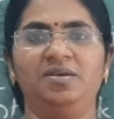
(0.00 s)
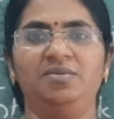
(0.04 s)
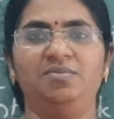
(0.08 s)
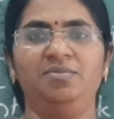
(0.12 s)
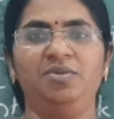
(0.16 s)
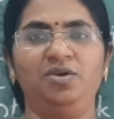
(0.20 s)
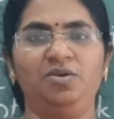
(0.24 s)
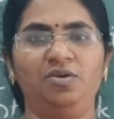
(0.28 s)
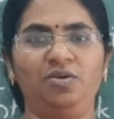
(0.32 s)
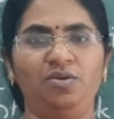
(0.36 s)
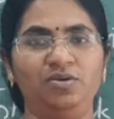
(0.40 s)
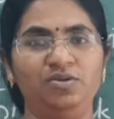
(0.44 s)

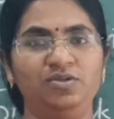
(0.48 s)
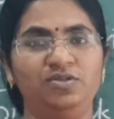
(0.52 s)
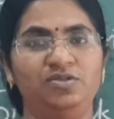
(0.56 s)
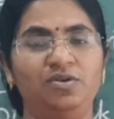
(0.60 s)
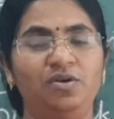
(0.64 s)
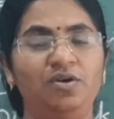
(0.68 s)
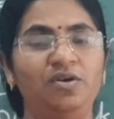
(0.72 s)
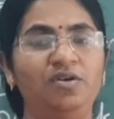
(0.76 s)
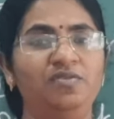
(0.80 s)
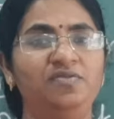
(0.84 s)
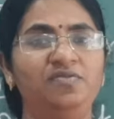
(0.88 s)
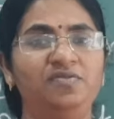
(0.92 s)
because
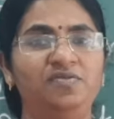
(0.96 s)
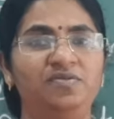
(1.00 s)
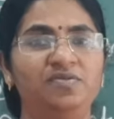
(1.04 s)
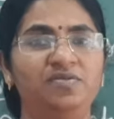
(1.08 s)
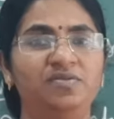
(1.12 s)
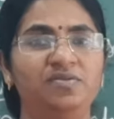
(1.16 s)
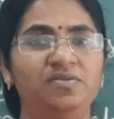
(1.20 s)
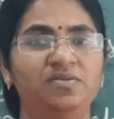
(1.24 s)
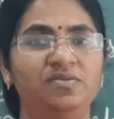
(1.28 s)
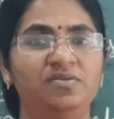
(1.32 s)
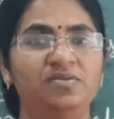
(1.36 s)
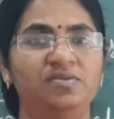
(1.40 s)

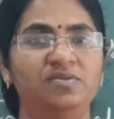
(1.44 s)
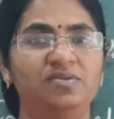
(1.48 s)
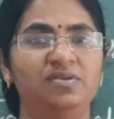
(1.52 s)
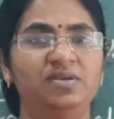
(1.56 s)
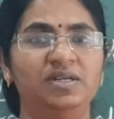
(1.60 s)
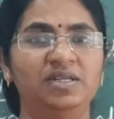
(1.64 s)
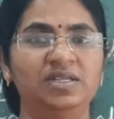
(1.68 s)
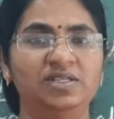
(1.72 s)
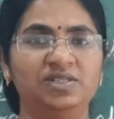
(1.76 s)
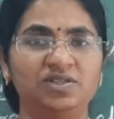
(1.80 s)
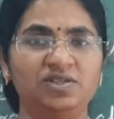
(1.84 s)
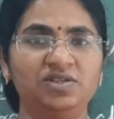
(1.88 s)
of
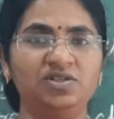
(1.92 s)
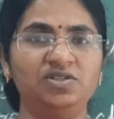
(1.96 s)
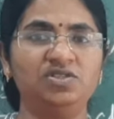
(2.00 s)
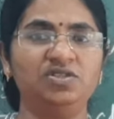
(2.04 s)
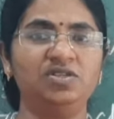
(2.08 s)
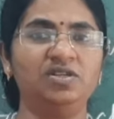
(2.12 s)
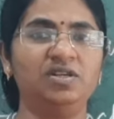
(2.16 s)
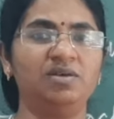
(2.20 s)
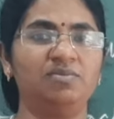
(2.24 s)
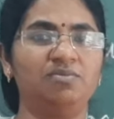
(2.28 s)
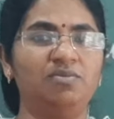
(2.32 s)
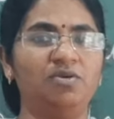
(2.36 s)

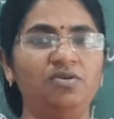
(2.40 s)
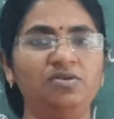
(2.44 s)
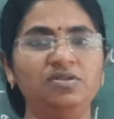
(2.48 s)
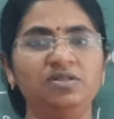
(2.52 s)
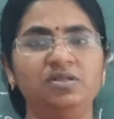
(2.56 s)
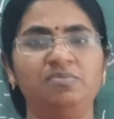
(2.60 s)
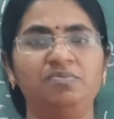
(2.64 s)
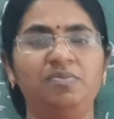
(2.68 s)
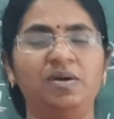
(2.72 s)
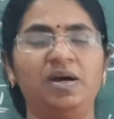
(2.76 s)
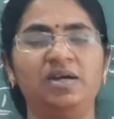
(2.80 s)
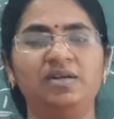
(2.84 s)
discussion among
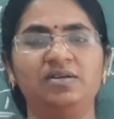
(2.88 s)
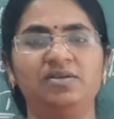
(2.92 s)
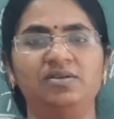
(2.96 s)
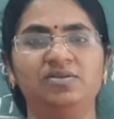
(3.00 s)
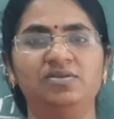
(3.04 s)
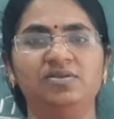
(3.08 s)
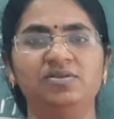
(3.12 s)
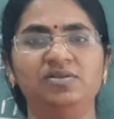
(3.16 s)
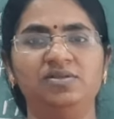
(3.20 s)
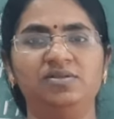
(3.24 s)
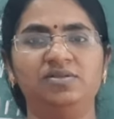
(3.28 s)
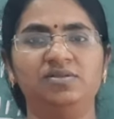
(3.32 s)
the
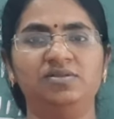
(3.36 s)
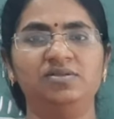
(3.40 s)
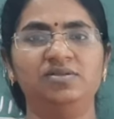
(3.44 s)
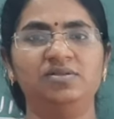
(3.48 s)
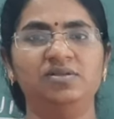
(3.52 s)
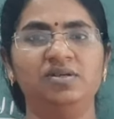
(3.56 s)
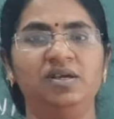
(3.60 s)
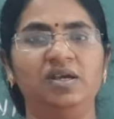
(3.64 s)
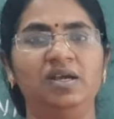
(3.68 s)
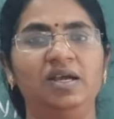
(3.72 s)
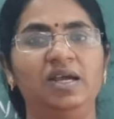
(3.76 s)
partners,